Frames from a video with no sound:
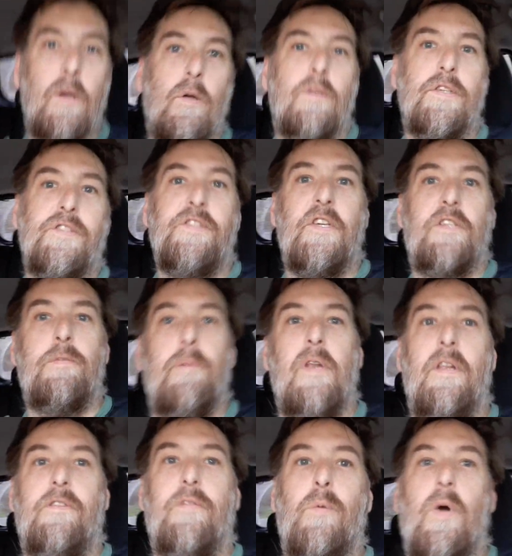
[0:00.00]
only 6
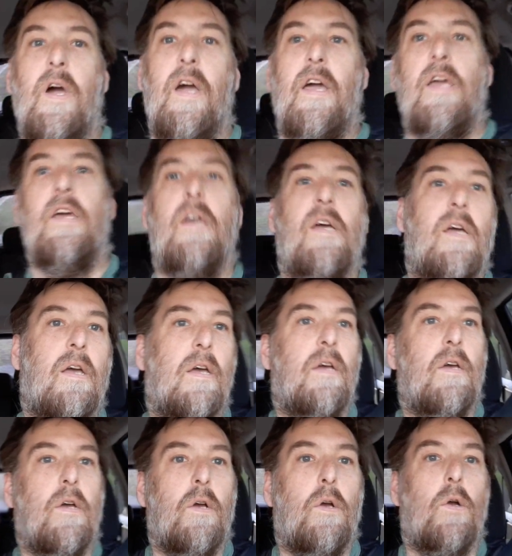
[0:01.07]
minutes away
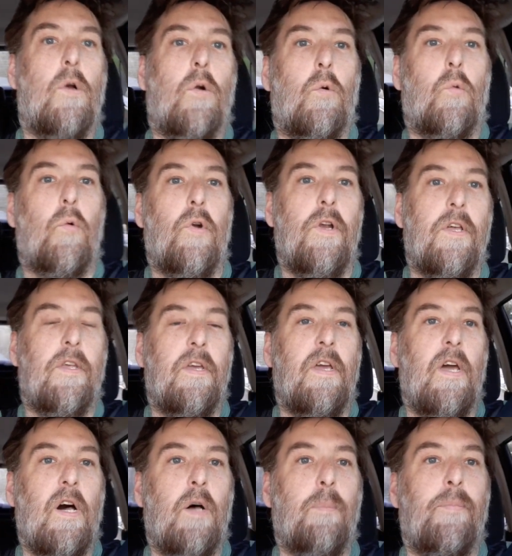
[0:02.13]
really
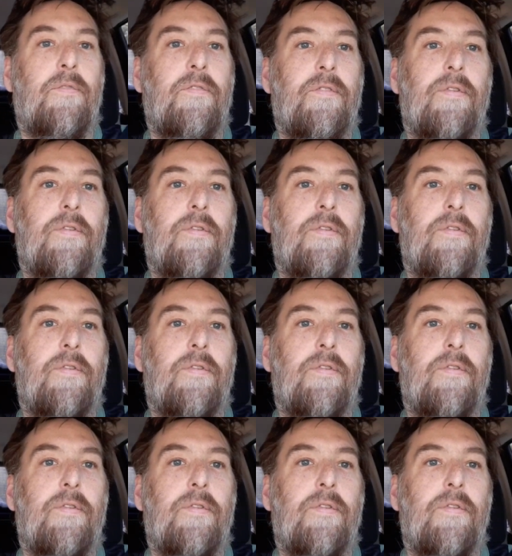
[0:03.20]
helps.